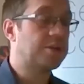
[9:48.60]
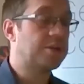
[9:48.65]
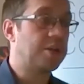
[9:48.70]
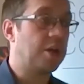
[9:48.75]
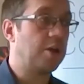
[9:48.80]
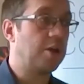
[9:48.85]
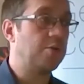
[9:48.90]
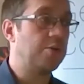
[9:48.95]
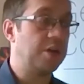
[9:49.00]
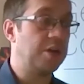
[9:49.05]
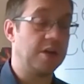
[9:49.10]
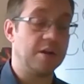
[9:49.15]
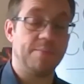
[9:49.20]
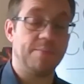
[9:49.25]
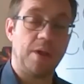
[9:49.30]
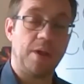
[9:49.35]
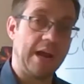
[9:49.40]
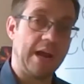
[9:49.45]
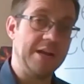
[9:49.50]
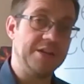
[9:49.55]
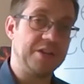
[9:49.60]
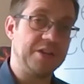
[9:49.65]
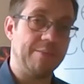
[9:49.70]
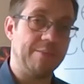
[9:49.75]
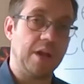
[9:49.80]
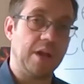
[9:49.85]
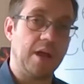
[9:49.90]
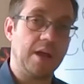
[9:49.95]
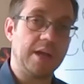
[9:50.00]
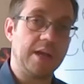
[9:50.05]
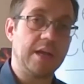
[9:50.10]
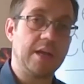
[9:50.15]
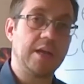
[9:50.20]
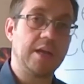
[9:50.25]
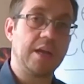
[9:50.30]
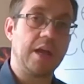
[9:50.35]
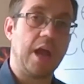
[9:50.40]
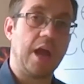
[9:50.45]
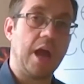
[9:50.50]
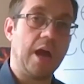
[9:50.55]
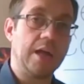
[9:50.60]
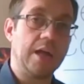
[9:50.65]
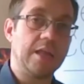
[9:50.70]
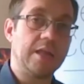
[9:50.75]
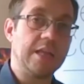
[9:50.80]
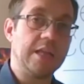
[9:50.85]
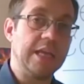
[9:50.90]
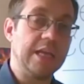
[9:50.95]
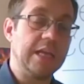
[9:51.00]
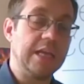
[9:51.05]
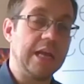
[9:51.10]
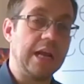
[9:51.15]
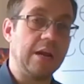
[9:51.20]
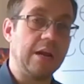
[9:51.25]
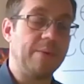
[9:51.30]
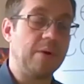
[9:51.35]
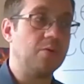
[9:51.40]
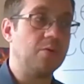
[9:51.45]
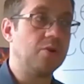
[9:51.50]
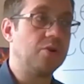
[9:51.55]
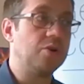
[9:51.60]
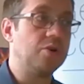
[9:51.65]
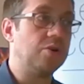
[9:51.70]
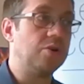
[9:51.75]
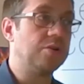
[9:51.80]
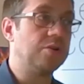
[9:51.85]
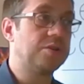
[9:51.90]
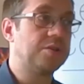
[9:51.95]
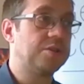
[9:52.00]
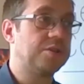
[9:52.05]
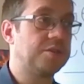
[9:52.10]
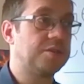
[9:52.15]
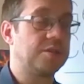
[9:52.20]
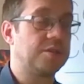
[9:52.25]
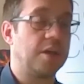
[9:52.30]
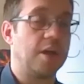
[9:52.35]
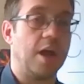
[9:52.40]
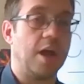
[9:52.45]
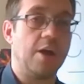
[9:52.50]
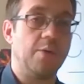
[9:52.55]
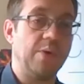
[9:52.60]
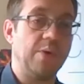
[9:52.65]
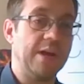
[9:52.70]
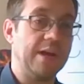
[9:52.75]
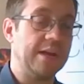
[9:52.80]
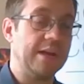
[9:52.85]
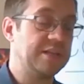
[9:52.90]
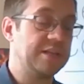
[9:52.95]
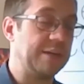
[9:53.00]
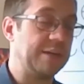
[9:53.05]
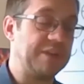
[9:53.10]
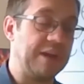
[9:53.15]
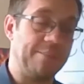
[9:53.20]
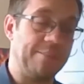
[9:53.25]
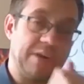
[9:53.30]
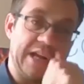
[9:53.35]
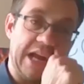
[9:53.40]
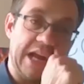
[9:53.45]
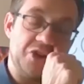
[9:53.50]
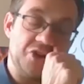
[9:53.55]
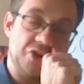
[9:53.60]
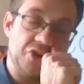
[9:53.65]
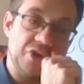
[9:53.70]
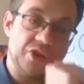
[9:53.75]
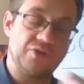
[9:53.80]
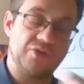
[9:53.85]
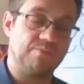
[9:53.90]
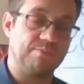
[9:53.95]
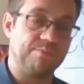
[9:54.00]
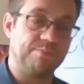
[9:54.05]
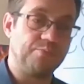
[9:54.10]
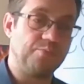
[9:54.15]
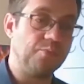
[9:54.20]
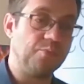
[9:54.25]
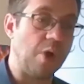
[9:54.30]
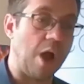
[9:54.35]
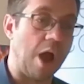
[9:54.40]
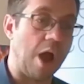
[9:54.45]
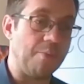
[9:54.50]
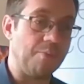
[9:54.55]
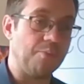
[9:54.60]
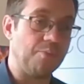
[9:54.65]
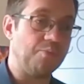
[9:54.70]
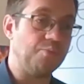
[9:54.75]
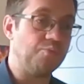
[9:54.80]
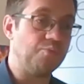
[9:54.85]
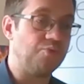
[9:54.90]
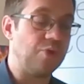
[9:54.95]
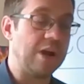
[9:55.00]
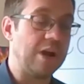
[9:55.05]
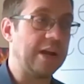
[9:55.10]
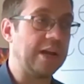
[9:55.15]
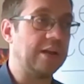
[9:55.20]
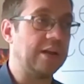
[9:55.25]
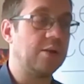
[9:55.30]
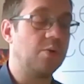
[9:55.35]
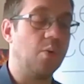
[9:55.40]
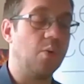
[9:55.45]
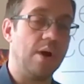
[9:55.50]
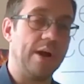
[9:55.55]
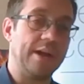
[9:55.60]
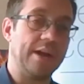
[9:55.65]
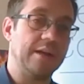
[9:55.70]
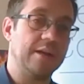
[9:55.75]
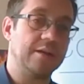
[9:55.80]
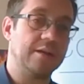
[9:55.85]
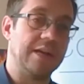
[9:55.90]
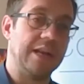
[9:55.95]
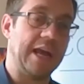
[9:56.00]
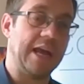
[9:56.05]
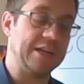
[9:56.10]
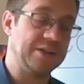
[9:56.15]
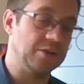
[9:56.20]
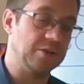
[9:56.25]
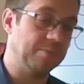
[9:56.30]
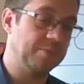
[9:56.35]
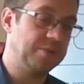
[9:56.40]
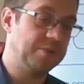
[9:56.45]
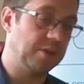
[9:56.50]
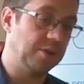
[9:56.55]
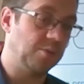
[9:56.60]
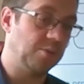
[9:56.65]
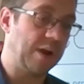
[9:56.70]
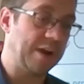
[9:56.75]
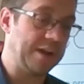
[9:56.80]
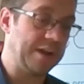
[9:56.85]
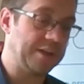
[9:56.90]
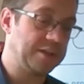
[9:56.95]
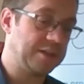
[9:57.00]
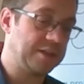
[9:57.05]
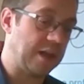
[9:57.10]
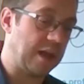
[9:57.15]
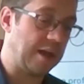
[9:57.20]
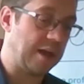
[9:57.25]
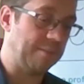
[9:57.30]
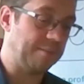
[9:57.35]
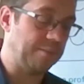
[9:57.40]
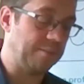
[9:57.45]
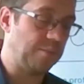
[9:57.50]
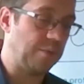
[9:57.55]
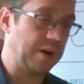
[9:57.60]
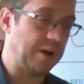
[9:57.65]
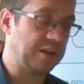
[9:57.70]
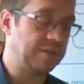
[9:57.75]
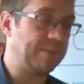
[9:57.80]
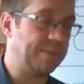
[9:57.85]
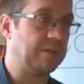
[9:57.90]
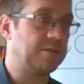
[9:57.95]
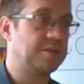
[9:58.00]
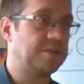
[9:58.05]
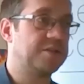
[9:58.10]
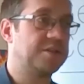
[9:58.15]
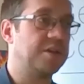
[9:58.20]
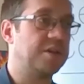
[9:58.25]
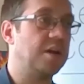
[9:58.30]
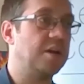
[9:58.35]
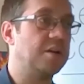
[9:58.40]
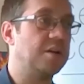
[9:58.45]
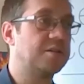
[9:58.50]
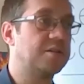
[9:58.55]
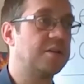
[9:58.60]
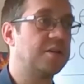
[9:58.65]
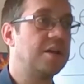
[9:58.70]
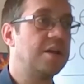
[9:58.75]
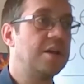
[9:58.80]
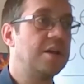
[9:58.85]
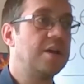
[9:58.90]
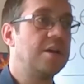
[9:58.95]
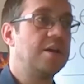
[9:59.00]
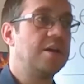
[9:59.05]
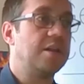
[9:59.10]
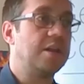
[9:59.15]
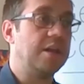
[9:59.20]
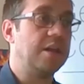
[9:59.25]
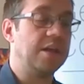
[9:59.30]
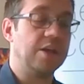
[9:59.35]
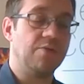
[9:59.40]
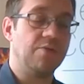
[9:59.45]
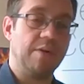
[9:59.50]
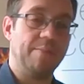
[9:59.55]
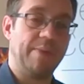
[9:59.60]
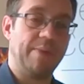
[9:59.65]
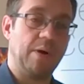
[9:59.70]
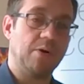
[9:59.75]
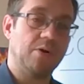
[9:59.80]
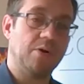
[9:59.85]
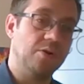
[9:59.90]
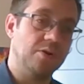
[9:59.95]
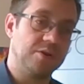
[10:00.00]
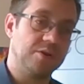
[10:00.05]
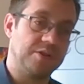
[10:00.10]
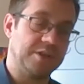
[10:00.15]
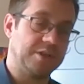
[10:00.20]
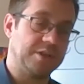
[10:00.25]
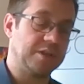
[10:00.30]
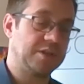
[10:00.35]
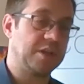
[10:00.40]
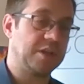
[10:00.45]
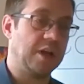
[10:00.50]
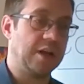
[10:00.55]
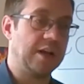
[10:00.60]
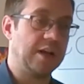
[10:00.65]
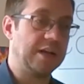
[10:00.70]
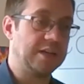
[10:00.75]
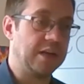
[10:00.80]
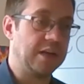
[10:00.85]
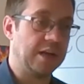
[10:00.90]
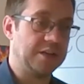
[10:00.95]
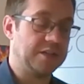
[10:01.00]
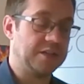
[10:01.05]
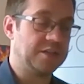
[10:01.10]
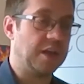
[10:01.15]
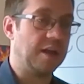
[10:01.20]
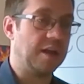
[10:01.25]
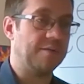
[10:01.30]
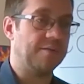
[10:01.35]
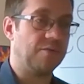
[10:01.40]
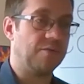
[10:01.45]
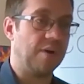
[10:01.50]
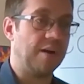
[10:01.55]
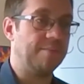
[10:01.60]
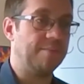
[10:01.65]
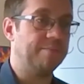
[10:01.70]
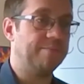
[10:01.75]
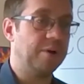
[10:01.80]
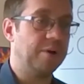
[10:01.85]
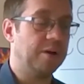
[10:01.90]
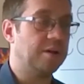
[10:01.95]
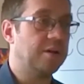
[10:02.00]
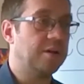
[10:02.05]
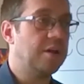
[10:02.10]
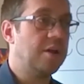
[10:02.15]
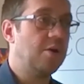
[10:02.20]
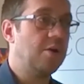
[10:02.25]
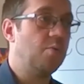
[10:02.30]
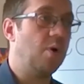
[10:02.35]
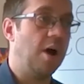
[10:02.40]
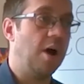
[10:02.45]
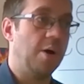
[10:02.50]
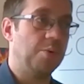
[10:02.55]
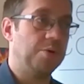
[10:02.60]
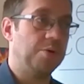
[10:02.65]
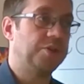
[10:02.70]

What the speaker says: So you can apply anytime you like. The Yellow Belt course, we accept applications really quite late up to when it's about to start. The Greenbelt course, there's a slightly tighter time frame, but what I would